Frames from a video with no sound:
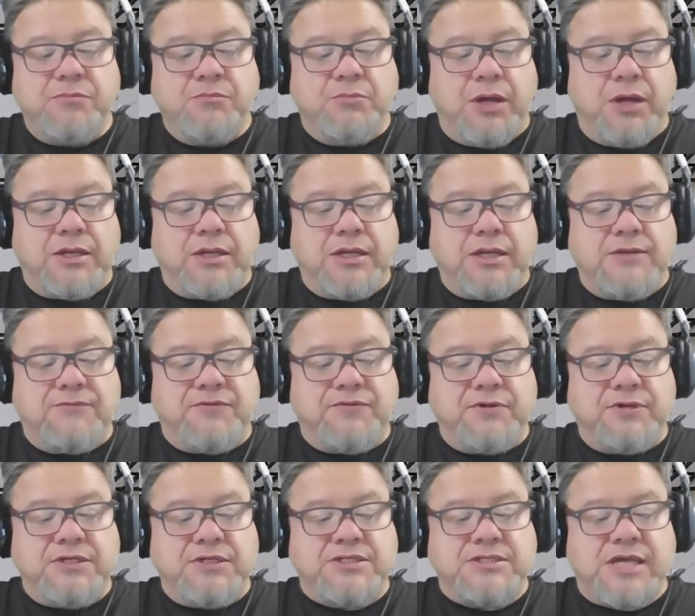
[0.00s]
But if you
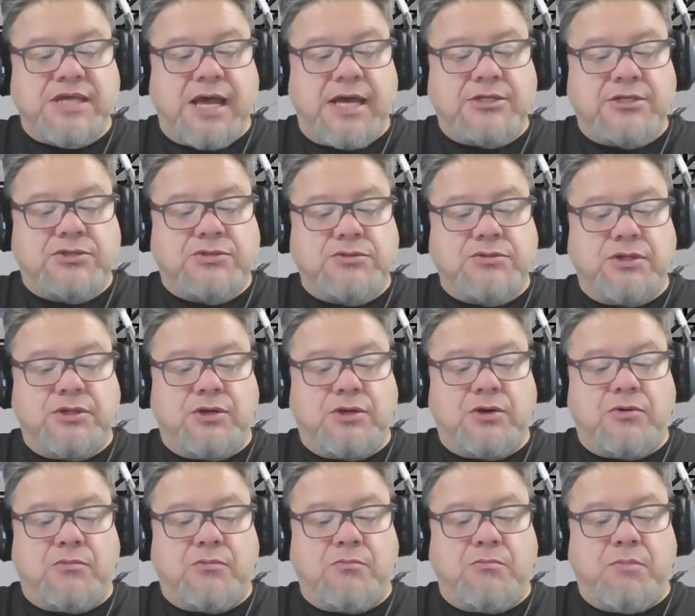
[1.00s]
decide to
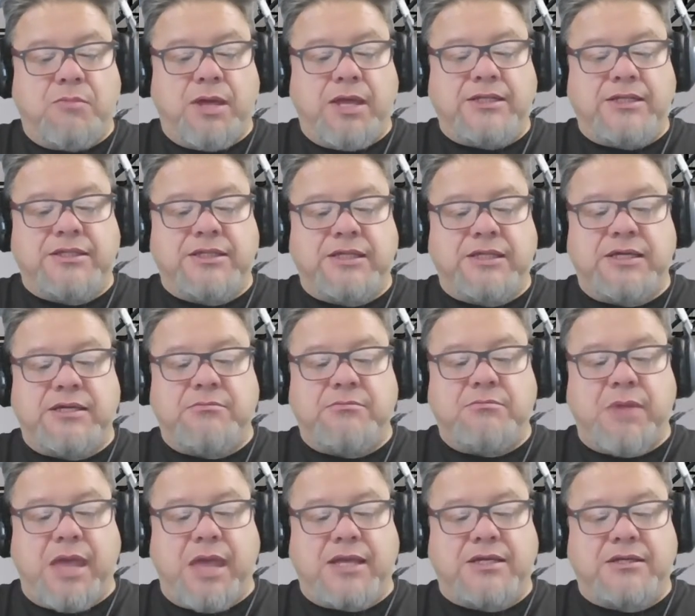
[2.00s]
not make
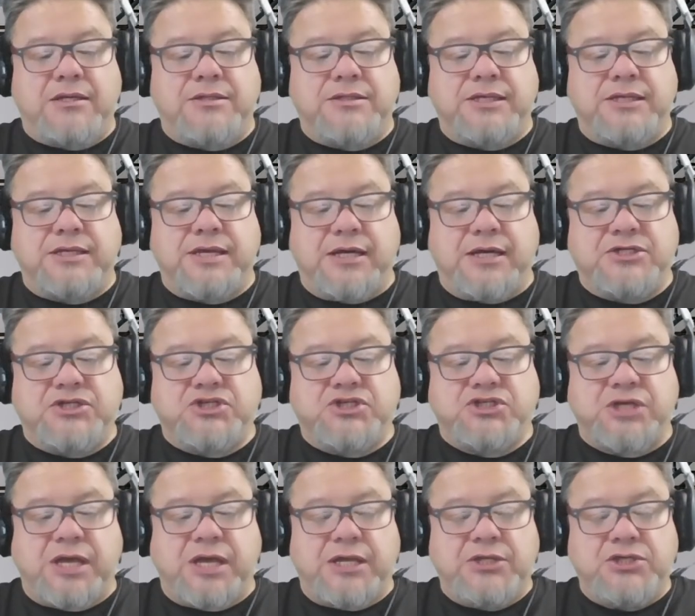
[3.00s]
the
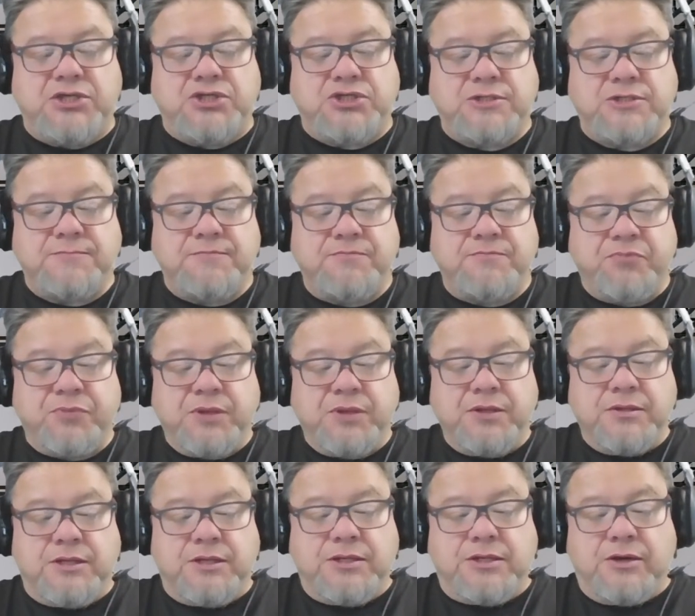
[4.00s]
exchange,
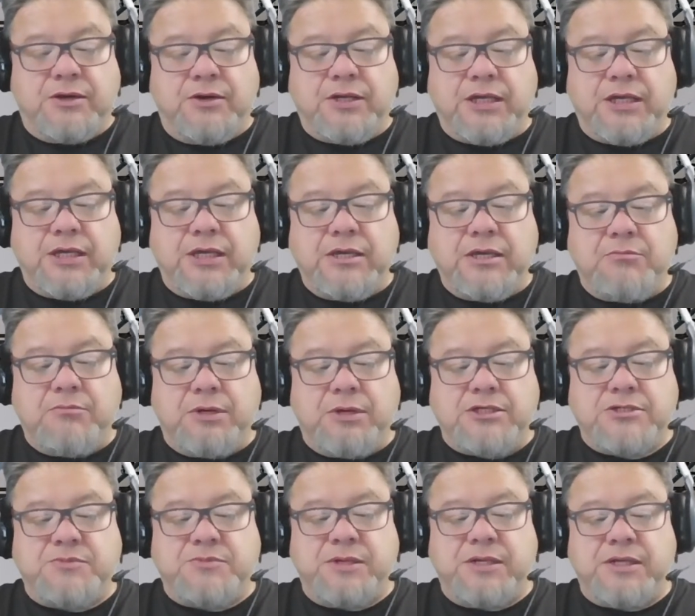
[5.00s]
the donkey
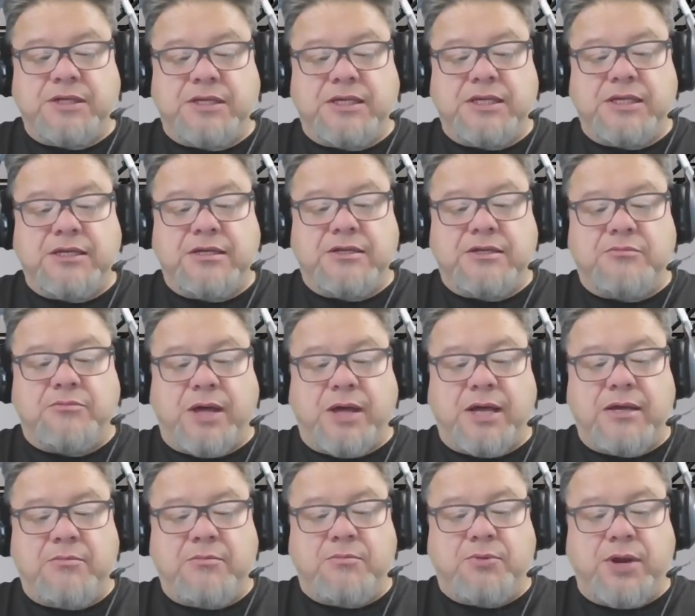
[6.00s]
must be killed
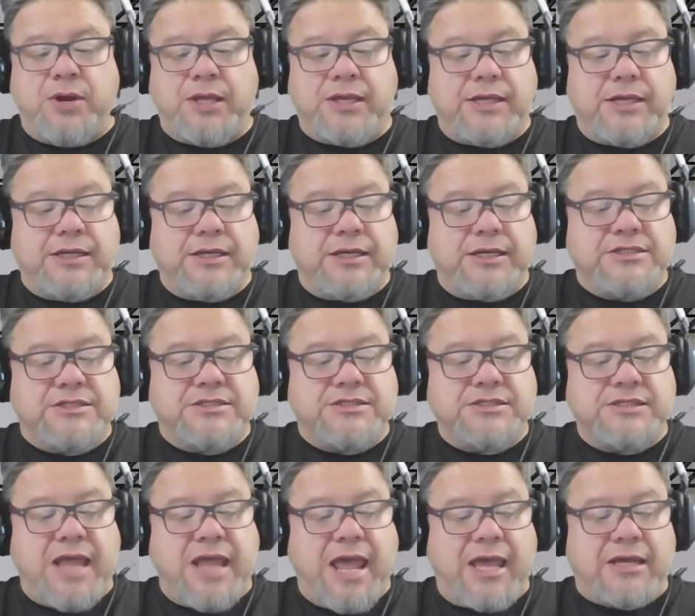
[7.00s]
by breaking its
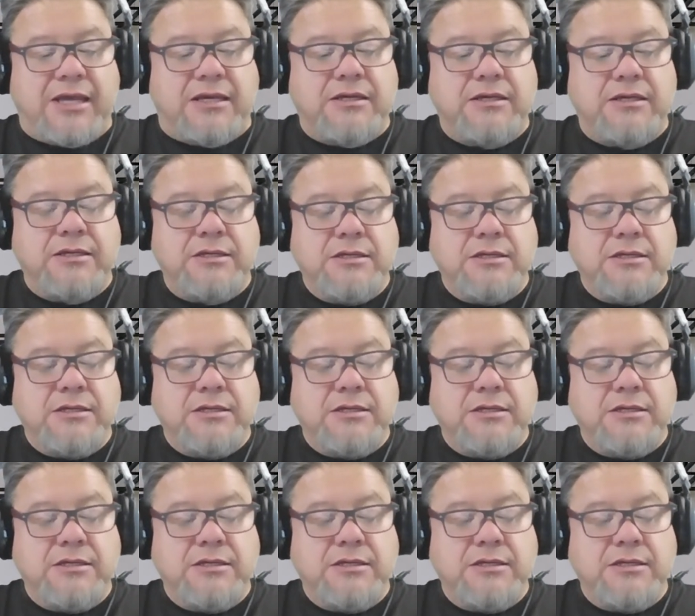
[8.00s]
neck.